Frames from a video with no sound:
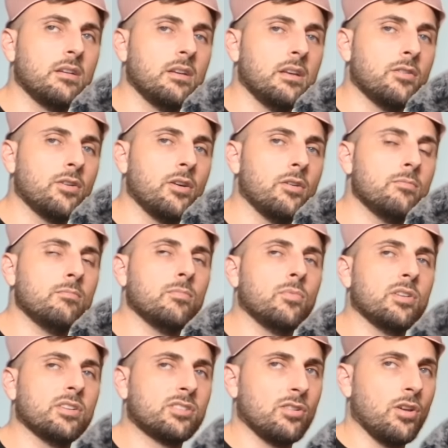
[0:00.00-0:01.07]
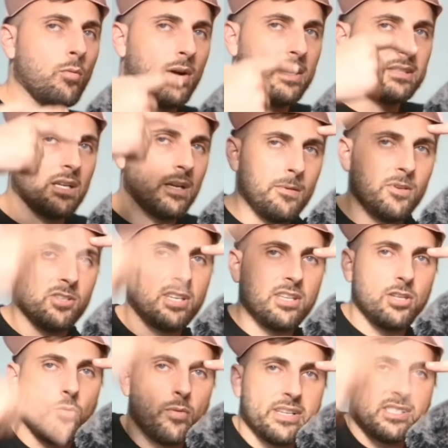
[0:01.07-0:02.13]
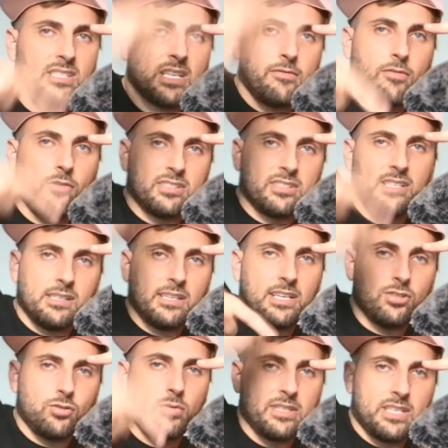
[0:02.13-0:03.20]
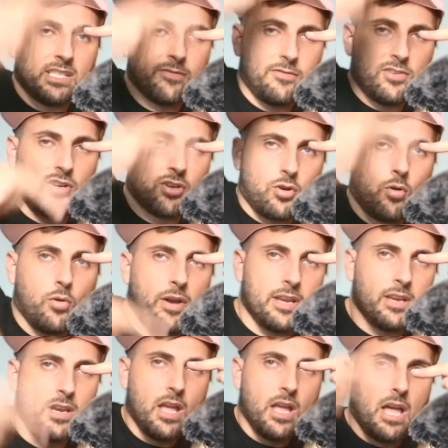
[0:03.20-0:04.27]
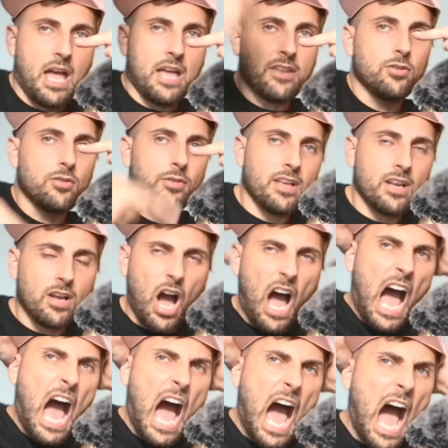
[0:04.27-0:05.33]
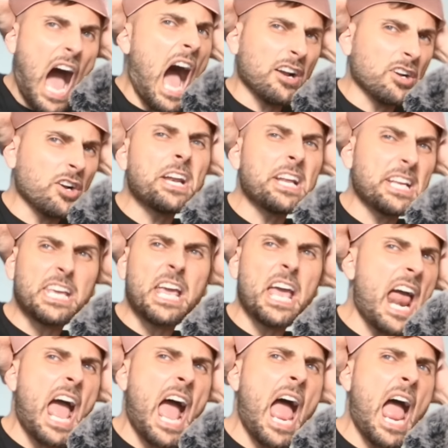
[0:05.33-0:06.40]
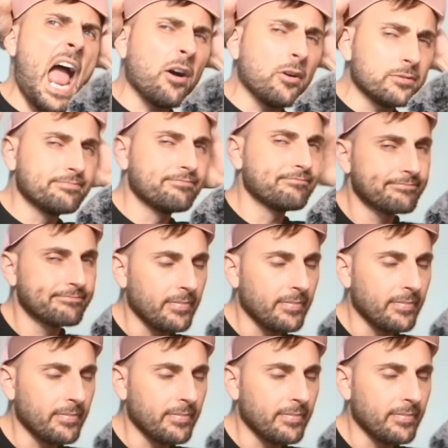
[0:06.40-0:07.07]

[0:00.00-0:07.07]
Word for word: You know, it's no wonder you see the USD volatility doing this for your coin and you think, ah, I've got to get out.